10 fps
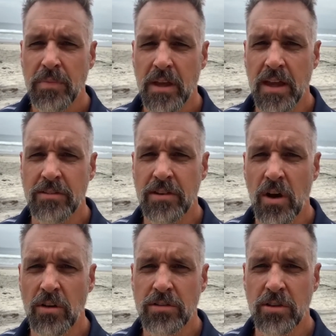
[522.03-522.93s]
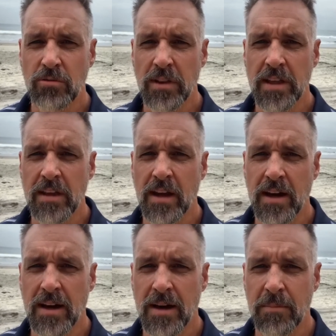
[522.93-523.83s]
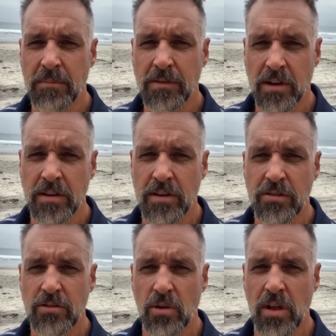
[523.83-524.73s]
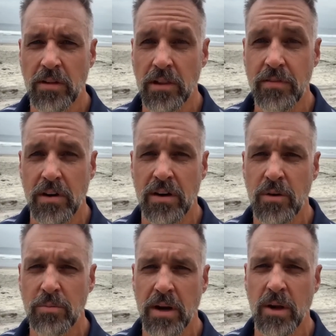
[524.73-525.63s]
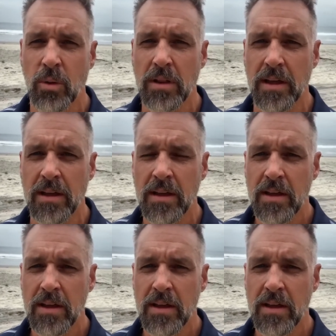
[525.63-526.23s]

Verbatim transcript: it's known to really um, start to destroy the liver pretty quickly.